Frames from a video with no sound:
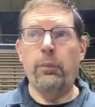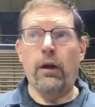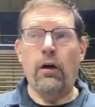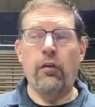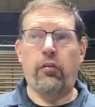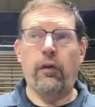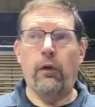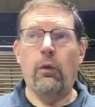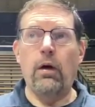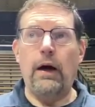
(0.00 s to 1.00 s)
but
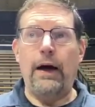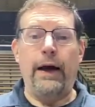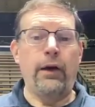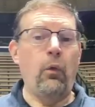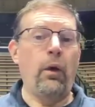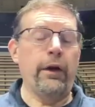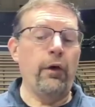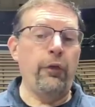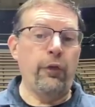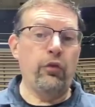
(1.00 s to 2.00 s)
also I don't want to
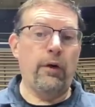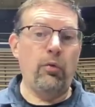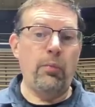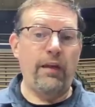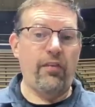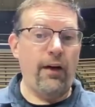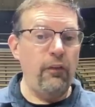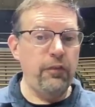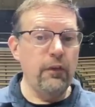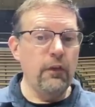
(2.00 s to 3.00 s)
go through the trouble myself